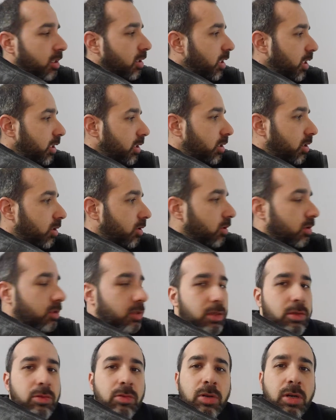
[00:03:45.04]
It's good.
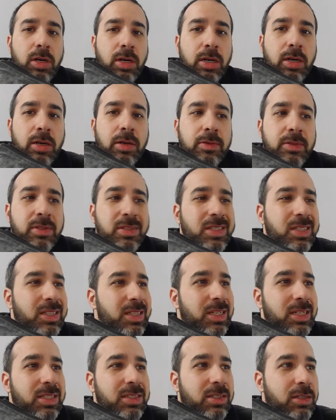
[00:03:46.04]

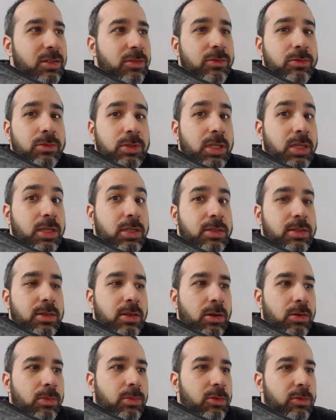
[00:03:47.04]
CDs are really
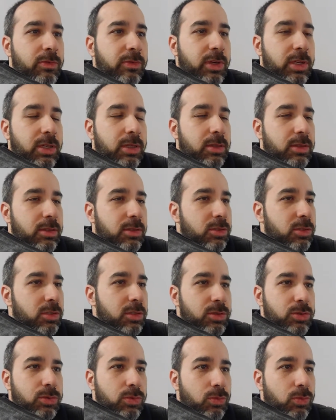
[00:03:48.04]
slow moving,
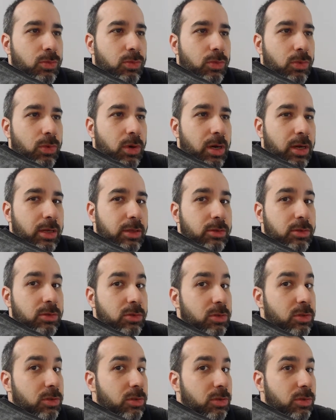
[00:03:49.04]
just 1 or
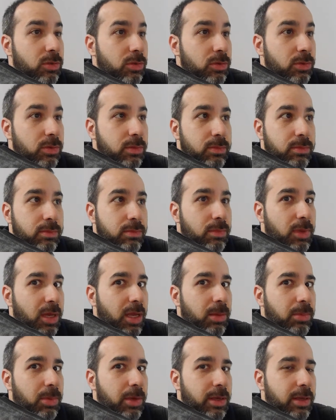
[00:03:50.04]
2
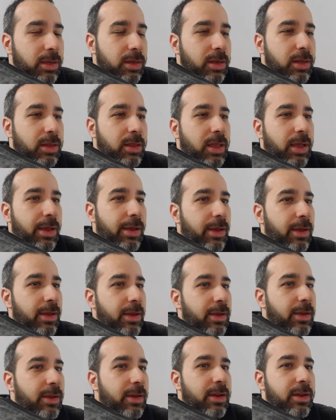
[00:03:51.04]
maybe a day,
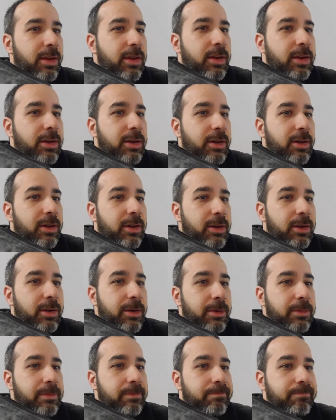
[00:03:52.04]

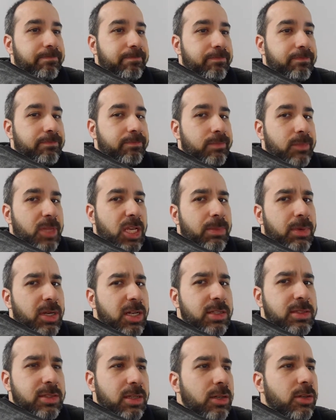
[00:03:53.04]
but
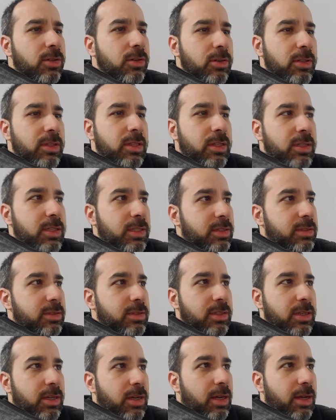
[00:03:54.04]
it's all good. It's
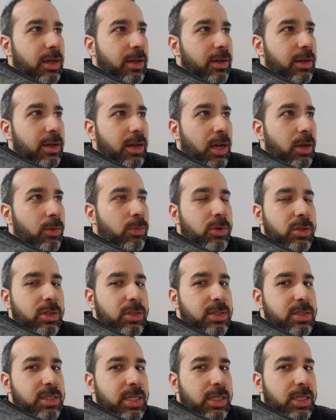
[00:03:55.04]
I
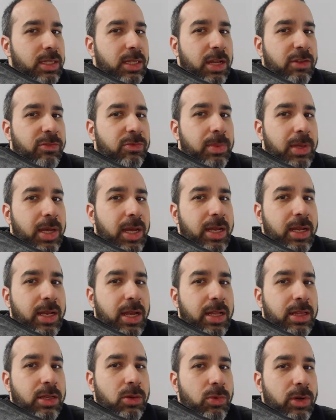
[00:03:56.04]
wouldn't send it FBA
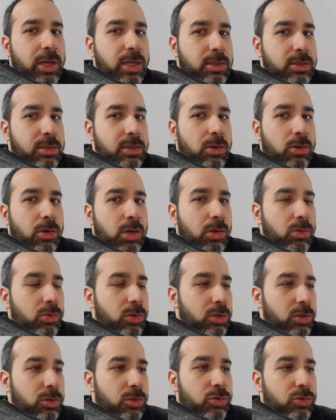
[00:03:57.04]
anyways, so I
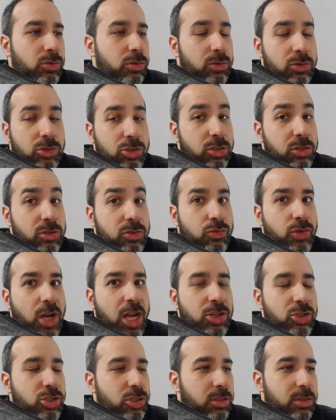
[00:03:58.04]
would just
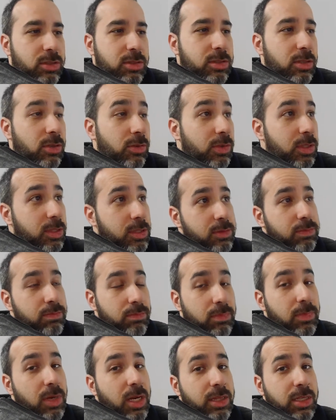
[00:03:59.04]
trash it, so it's
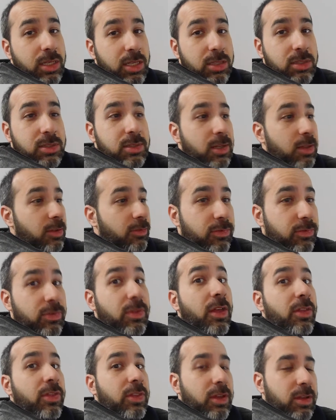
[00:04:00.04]
money instead
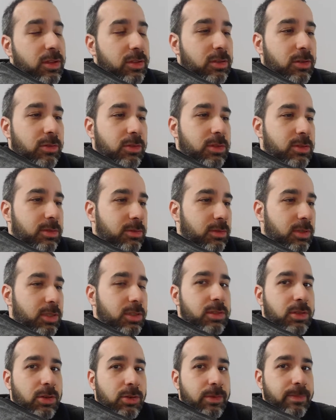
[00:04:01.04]
nothing, so it's
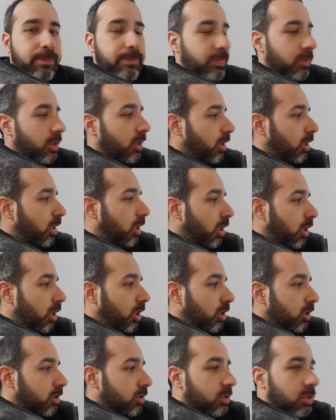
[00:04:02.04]
good.
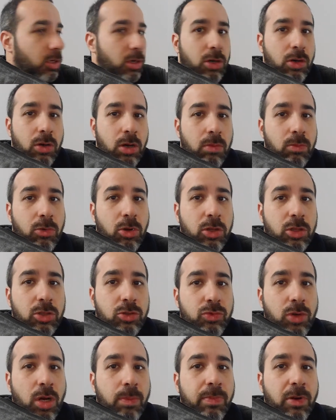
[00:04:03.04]
So I'm gonna
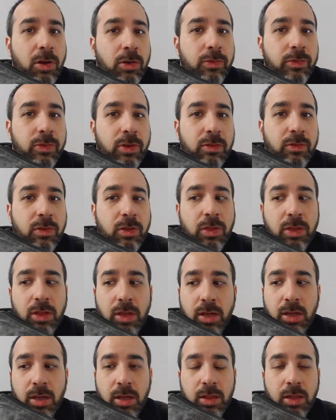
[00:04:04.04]
drop off
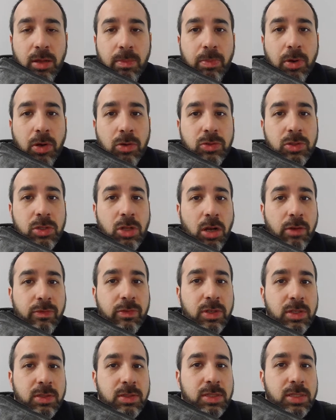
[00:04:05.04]
everything at the post
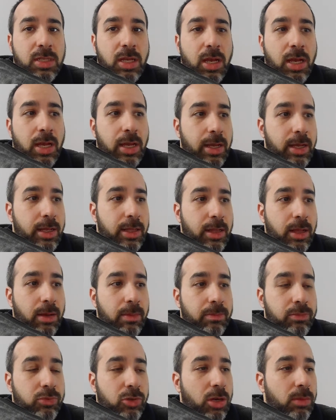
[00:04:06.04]
office, and I'm
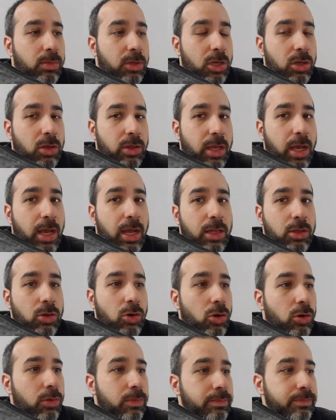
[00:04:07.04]
probably gonna head
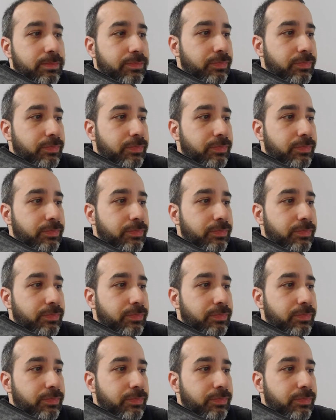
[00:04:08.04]
home,